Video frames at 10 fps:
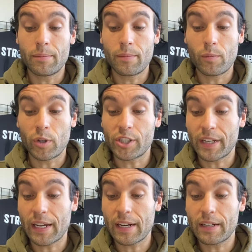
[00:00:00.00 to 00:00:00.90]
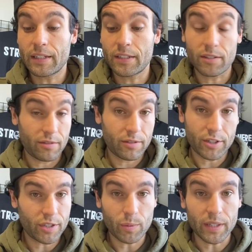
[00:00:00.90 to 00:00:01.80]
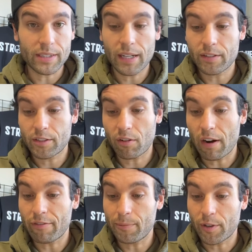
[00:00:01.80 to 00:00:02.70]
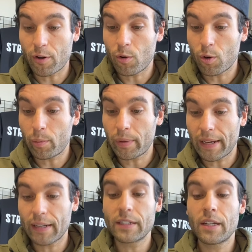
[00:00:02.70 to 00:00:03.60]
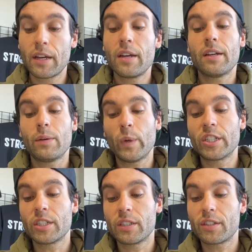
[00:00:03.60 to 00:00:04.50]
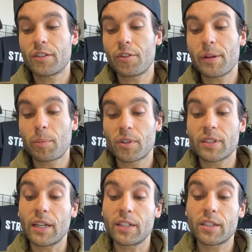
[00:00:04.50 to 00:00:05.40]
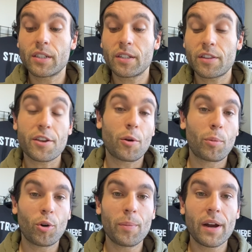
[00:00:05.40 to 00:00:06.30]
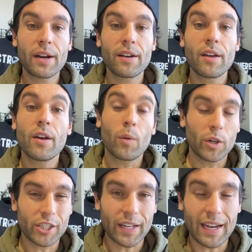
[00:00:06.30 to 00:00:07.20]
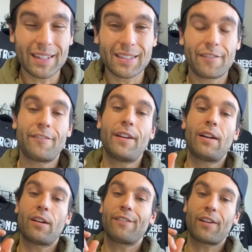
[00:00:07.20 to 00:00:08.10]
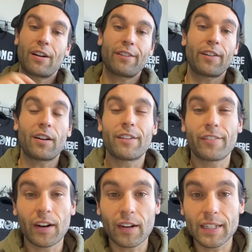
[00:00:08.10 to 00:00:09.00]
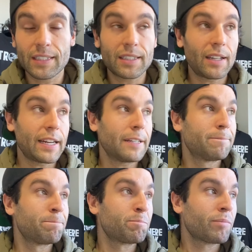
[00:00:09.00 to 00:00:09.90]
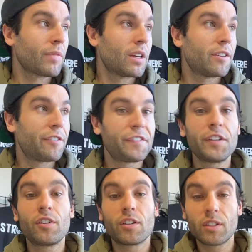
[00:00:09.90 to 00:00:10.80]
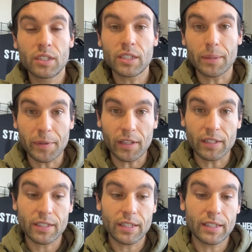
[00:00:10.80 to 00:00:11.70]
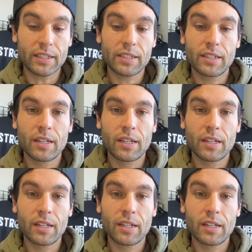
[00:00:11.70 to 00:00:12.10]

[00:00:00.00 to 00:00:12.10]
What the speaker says: which again is just what it sounds, derived from the cocoa plant, which is 30% theobromine, which again is a very, very, very, very slight feel-good stimulant. It's